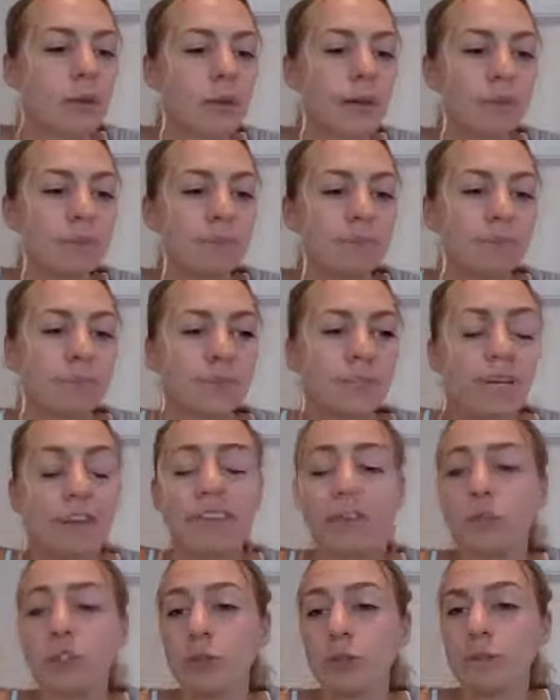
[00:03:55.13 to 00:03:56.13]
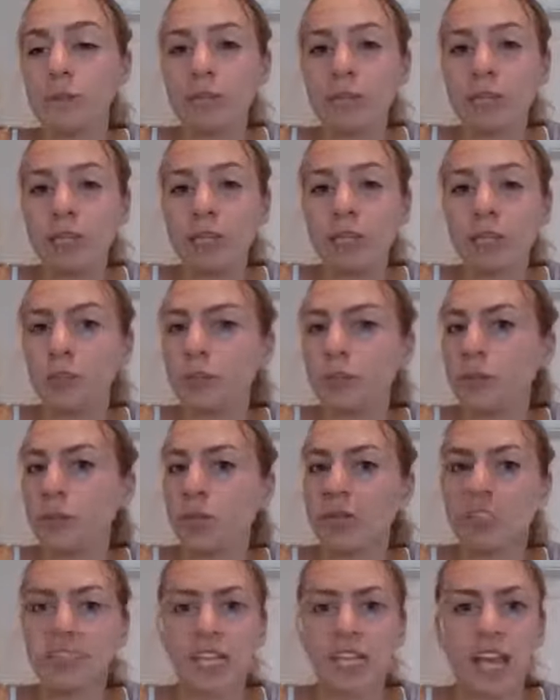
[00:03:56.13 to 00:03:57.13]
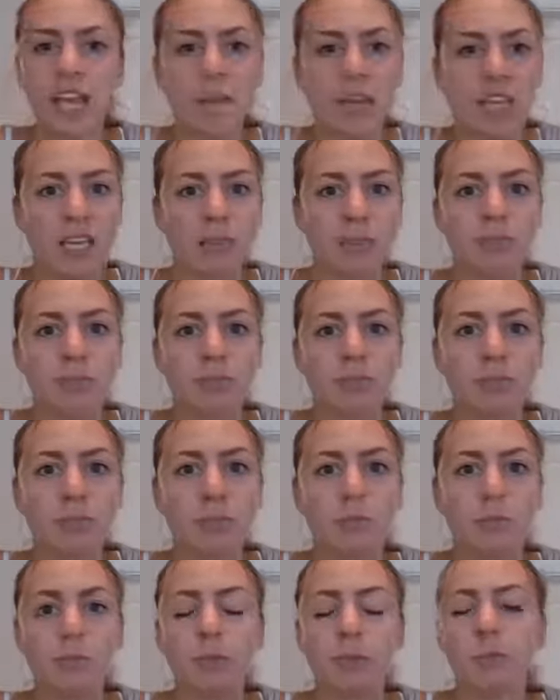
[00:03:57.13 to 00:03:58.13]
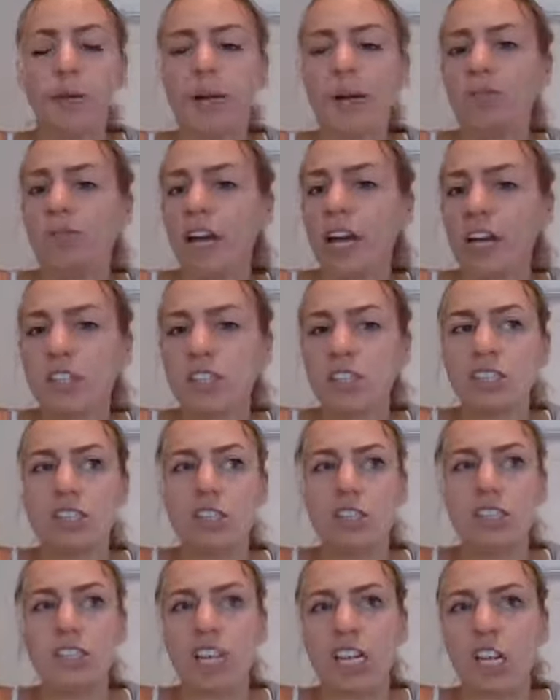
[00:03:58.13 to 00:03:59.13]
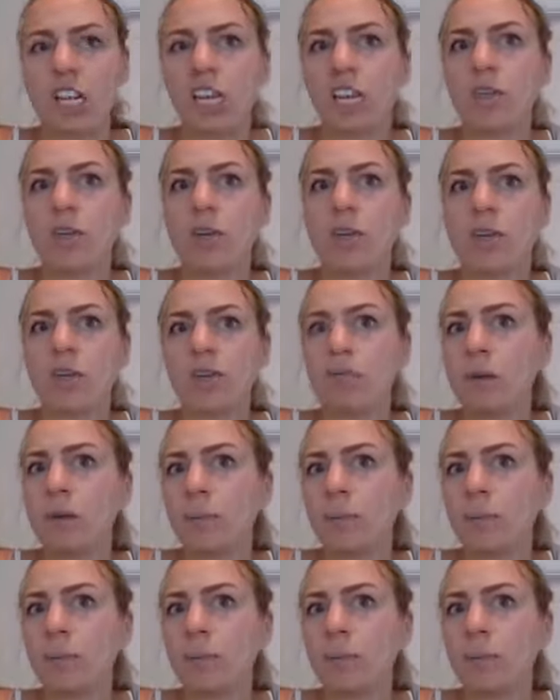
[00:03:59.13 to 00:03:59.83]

If you're doing a meal, you could do like salmon with brown rice or chicken with